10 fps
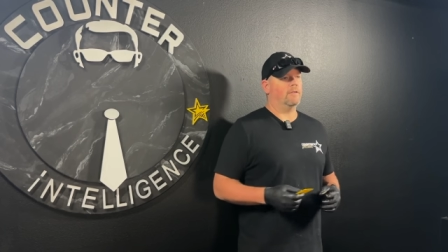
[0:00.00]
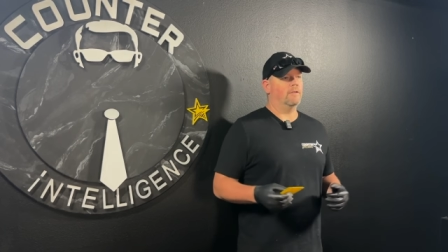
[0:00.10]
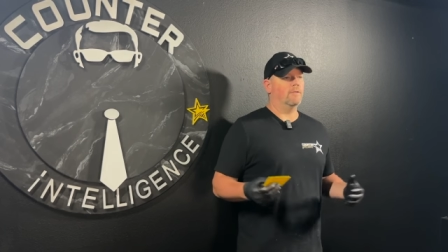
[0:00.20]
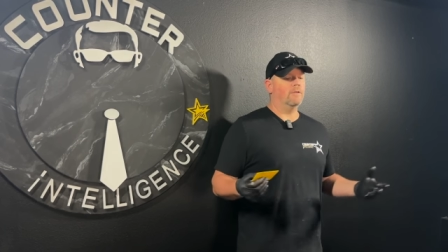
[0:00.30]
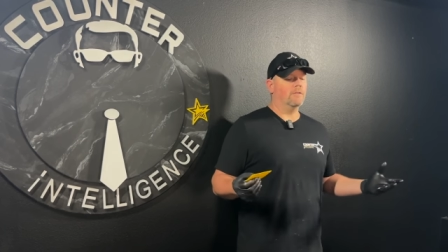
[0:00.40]
to
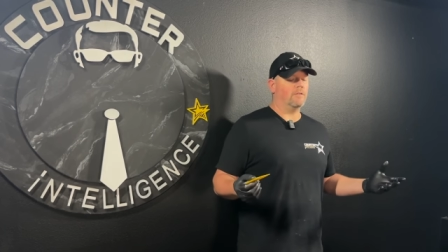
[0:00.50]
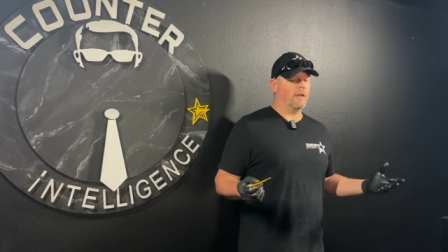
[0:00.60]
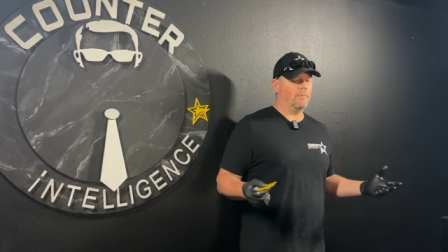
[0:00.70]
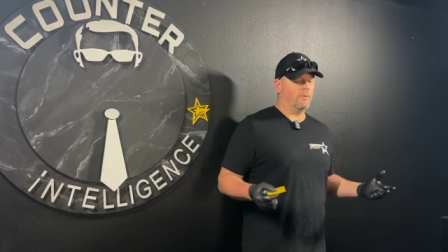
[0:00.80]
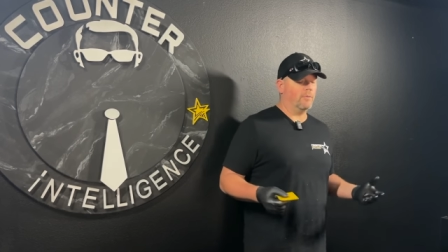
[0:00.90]
do this
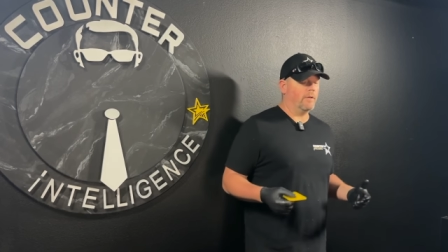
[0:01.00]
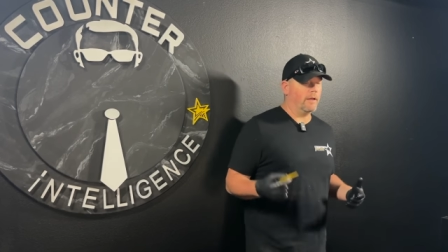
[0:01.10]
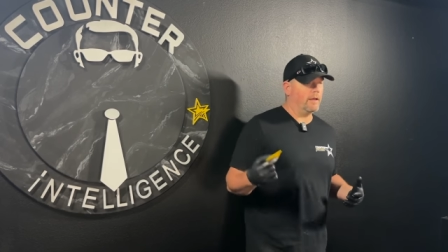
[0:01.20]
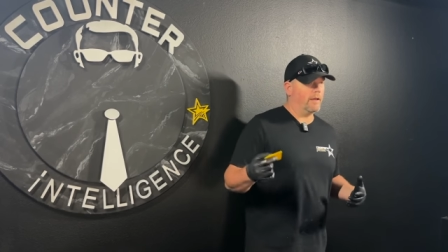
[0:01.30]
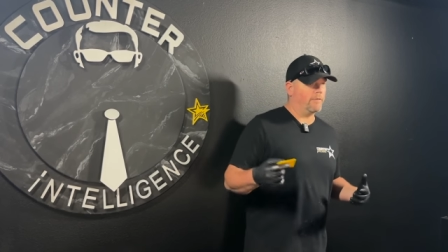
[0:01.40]
sample
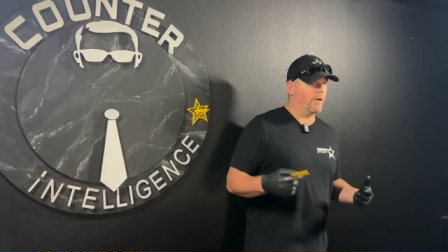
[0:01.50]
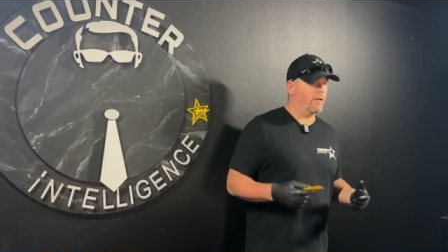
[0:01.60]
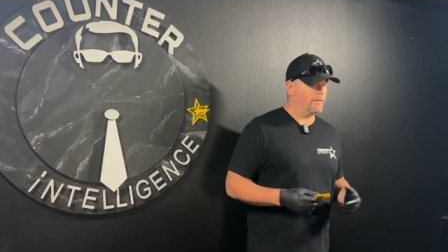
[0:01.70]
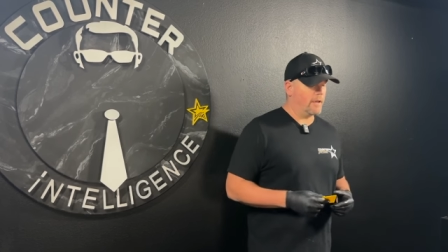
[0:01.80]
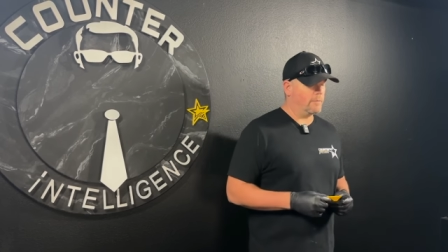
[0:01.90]
after all
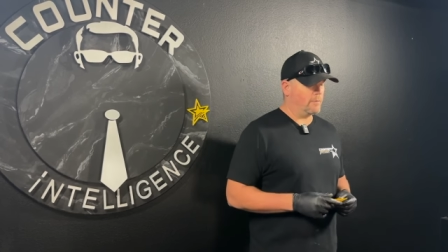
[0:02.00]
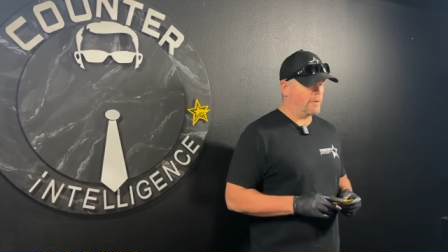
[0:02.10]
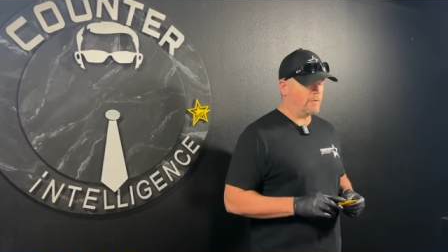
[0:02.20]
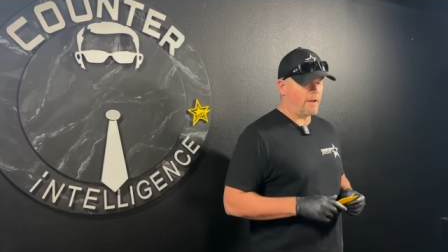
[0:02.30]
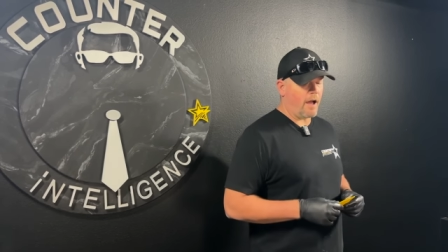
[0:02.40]
the times that
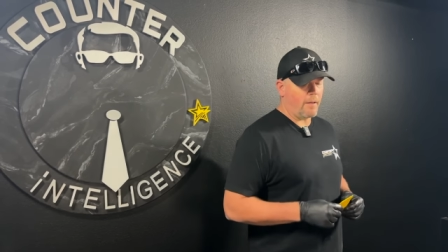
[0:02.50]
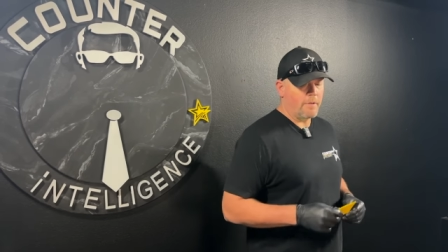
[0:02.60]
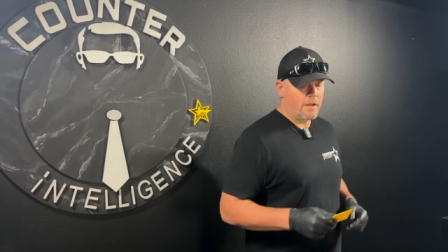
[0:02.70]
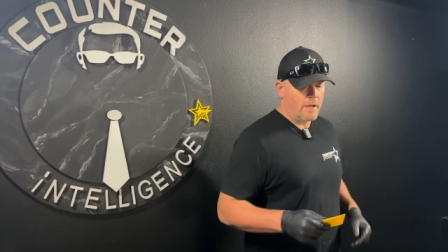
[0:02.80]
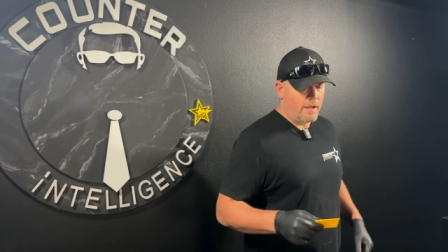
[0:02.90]
we stop
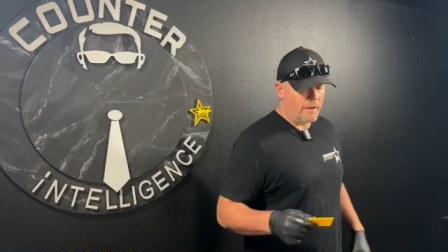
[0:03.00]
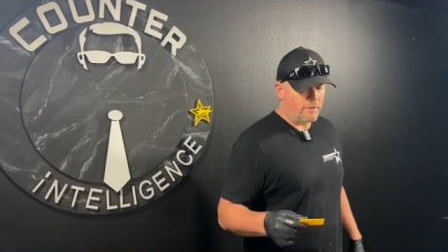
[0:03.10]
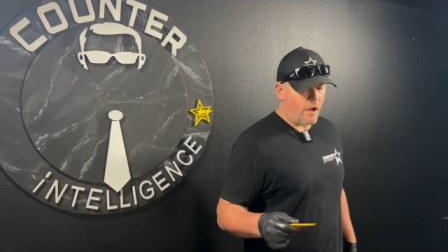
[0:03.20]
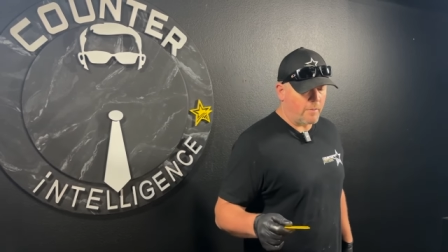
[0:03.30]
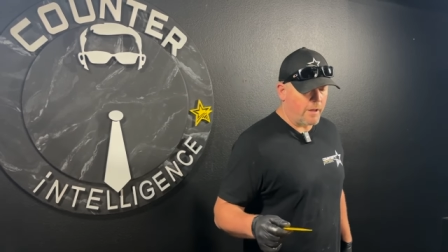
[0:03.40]
and
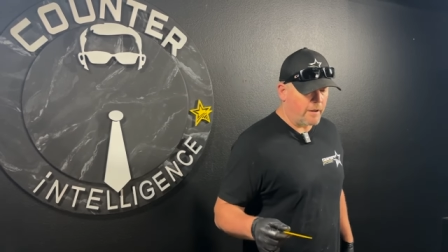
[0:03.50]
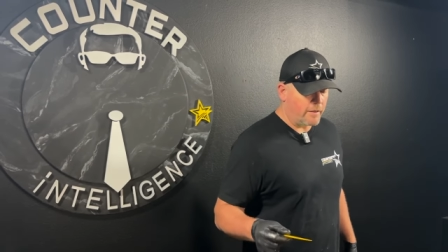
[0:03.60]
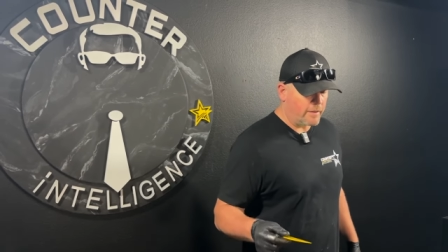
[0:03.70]
talk about other